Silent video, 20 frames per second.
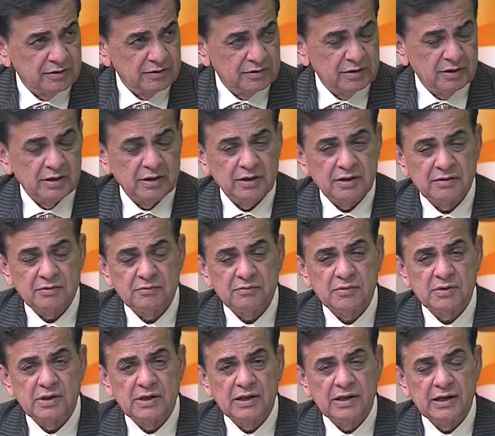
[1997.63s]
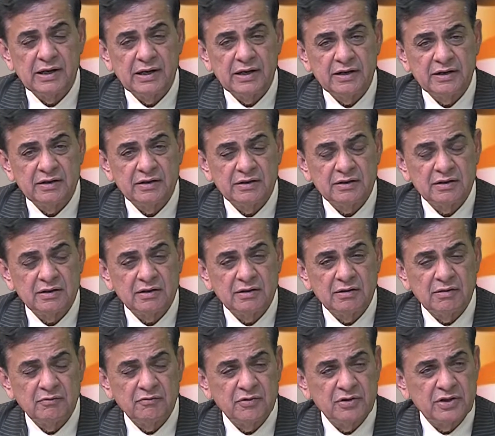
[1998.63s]
And
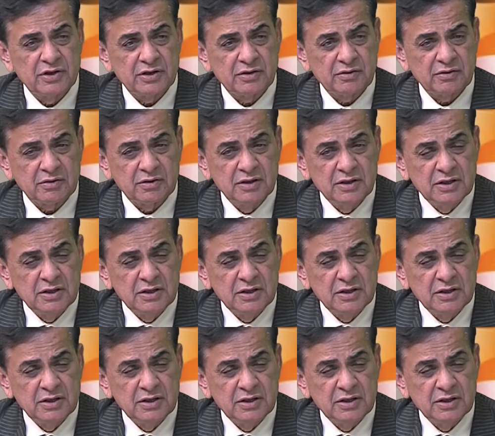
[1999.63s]
whether